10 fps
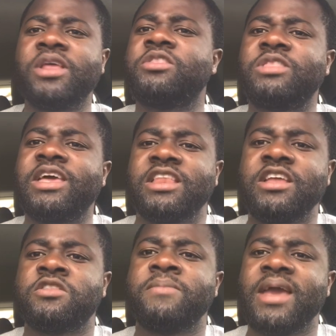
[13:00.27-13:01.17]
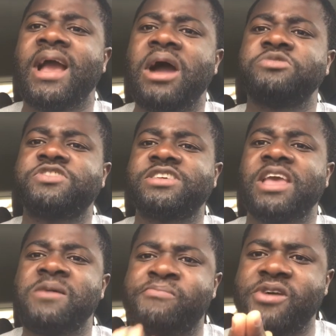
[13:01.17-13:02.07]
they need to make housing
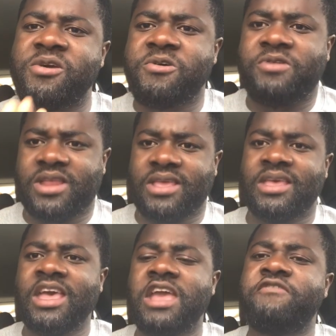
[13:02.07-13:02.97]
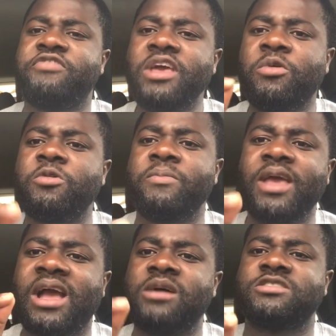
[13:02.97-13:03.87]
a priority. If they could make
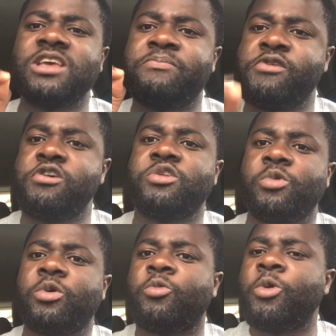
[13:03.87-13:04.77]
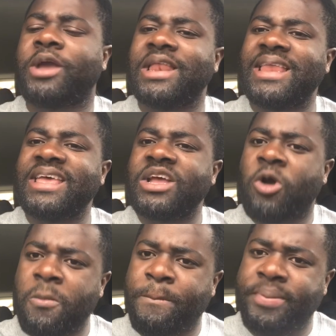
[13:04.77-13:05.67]
housing a priority, we can
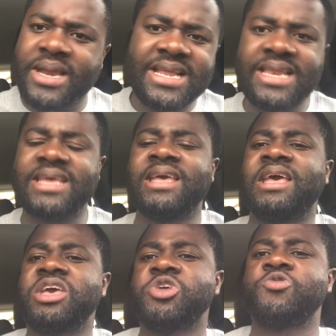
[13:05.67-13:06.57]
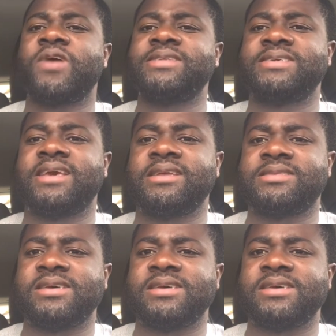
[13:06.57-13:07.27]
completely eradicate